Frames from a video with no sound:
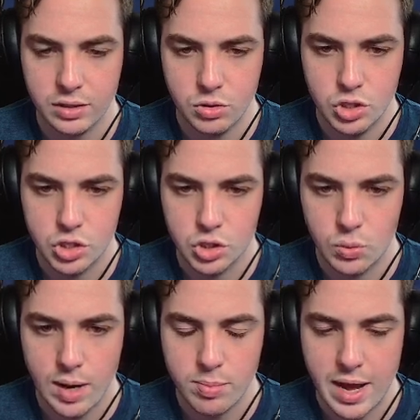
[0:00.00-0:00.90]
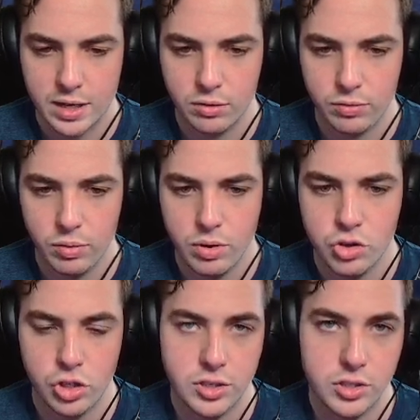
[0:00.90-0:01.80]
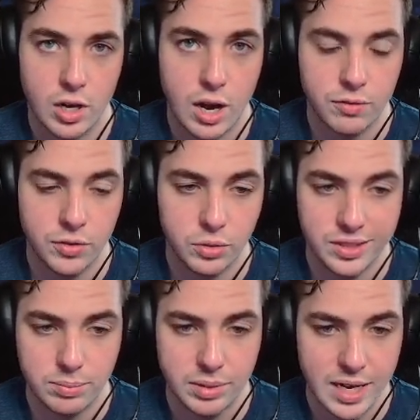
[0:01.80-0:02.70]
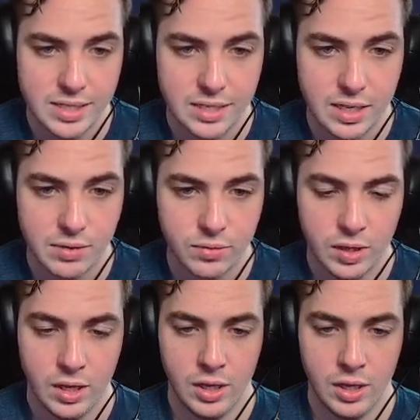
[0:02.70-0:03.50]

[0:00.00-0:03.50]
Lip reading: You just swap back and forth. She does the off-field DPS stuff.